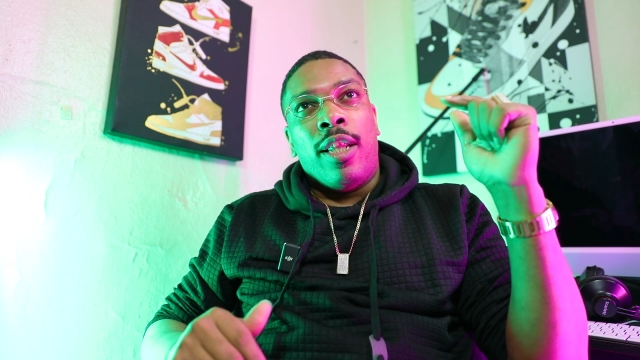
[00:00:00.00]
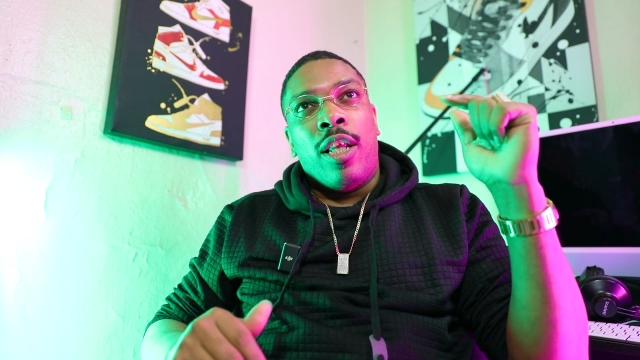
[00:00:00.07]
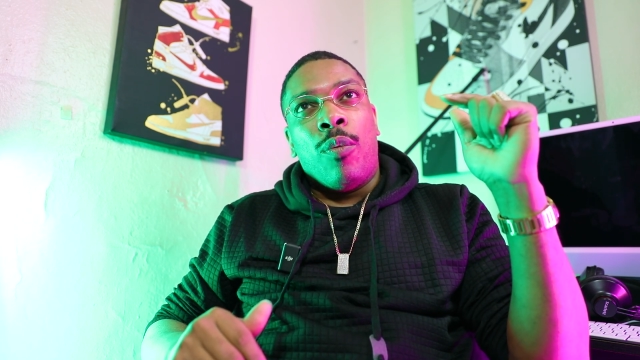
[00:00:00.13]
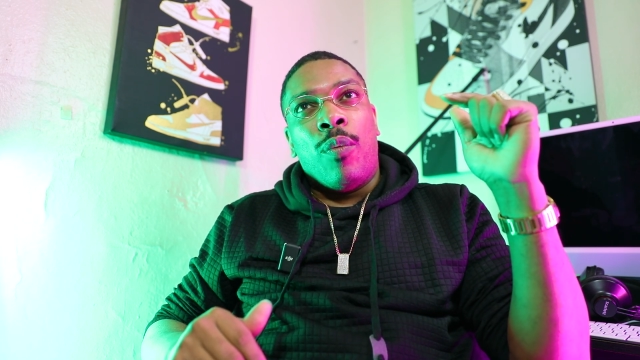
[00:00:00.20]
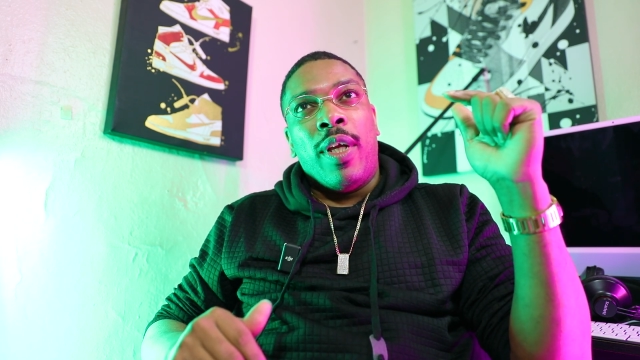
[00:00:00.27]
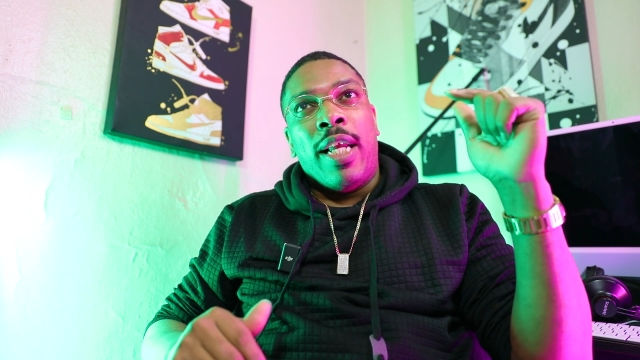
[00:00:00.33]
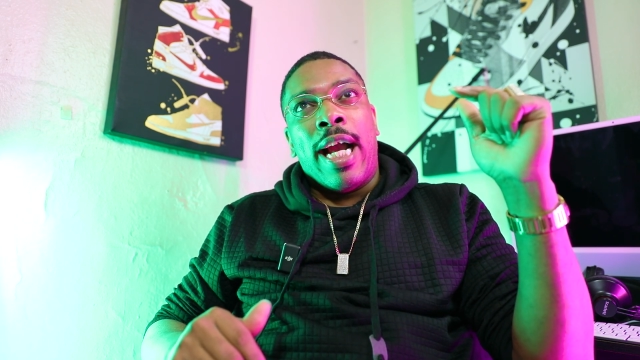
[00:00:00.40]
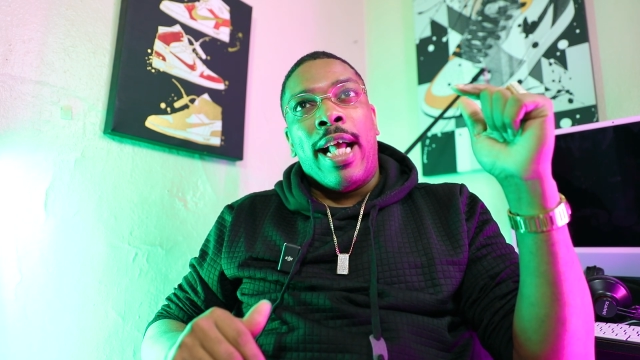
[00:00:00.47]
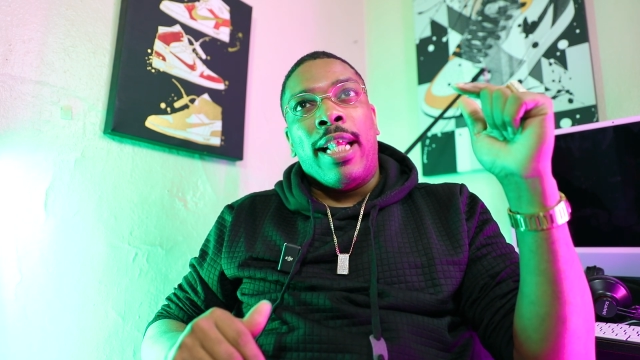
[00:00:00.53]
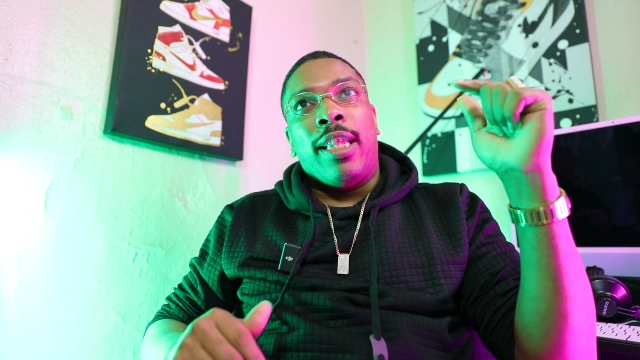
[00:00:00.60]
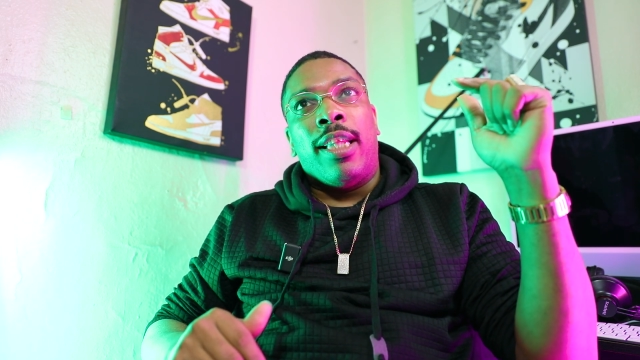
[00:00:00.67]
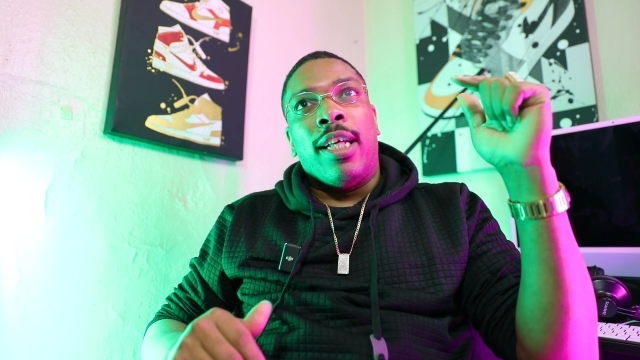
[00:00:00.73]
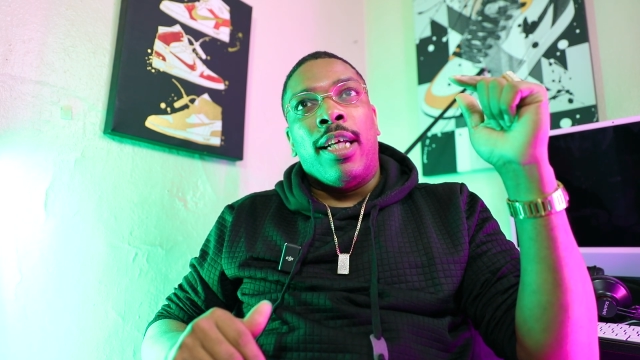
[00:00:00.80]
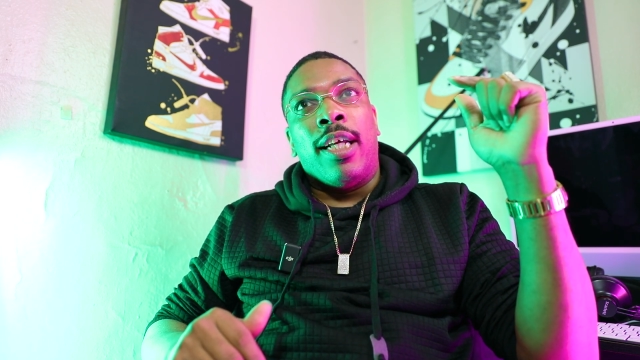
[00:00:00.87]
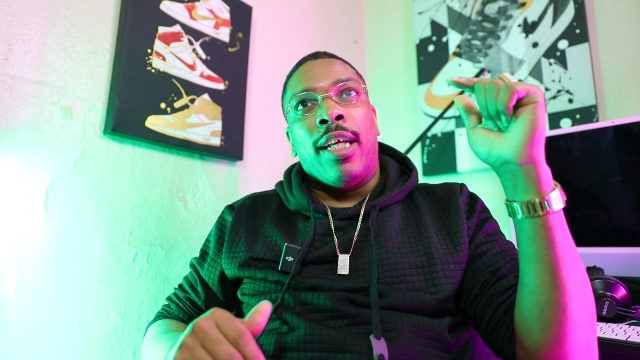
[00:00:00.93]
then we got
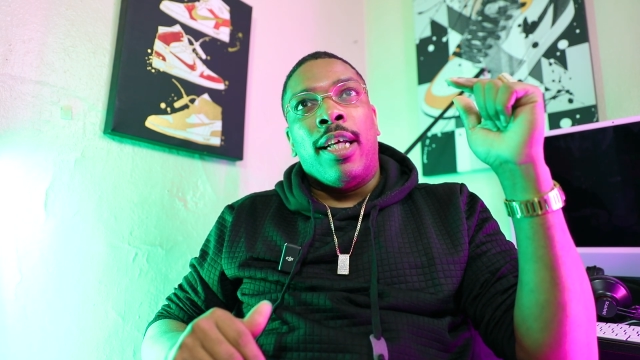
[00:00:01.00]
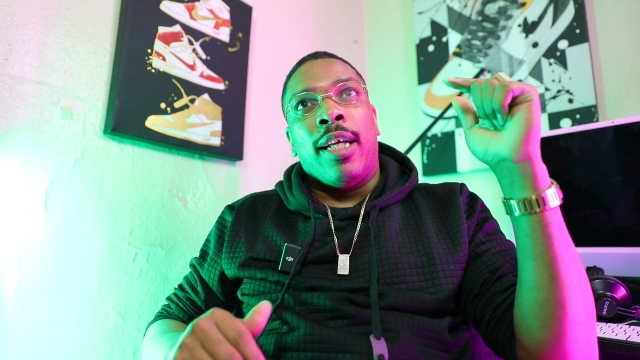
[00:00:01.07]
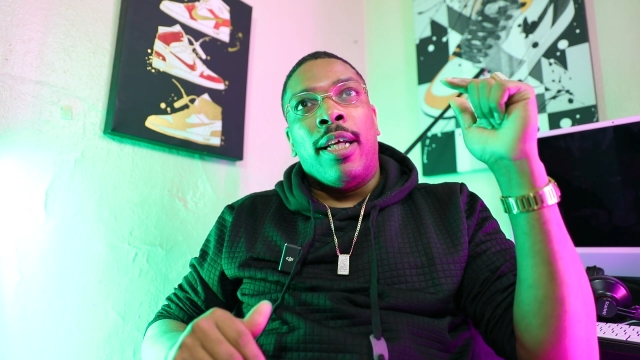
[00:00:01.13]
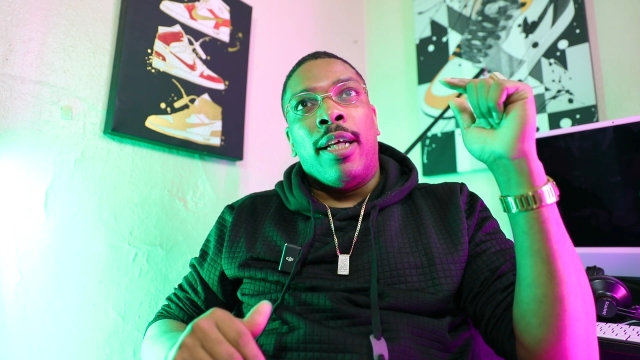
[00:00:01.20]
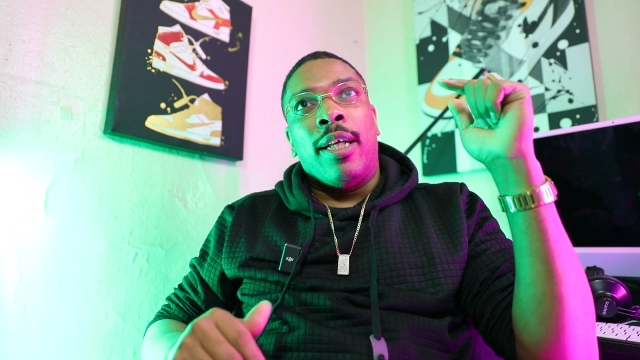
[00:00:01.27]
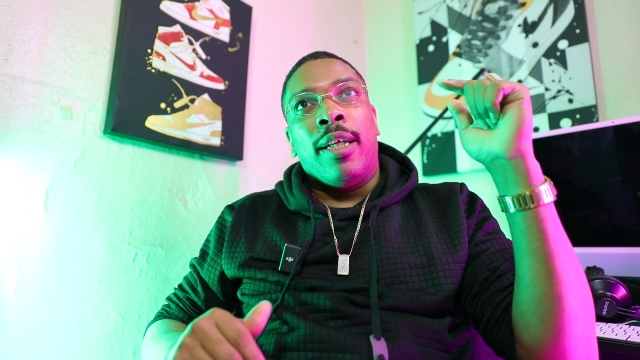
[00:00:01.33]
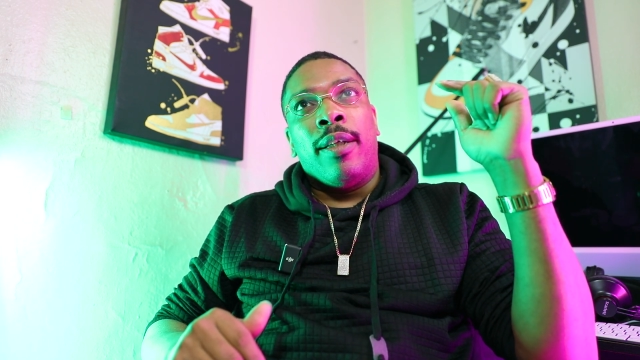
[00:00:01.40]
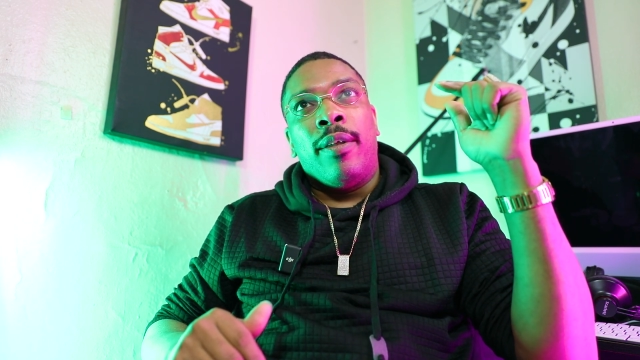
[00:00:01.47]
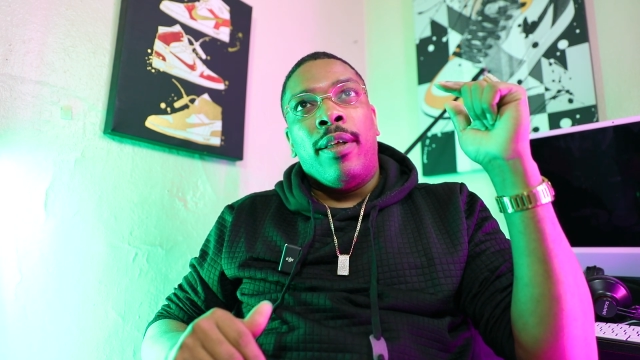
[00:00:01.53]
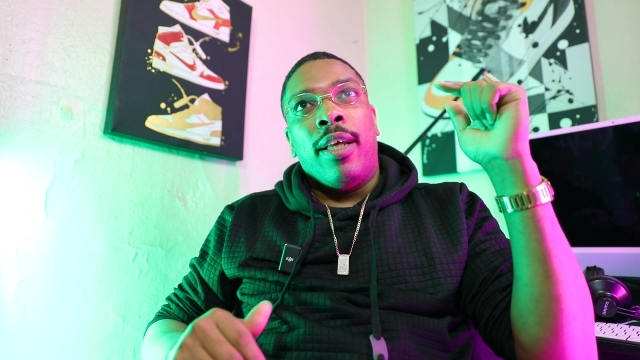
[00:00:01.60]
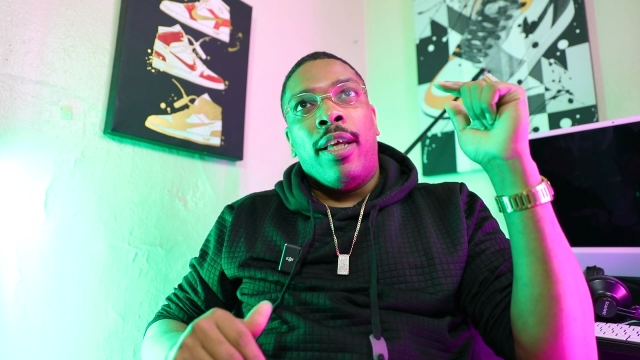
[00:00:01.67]
the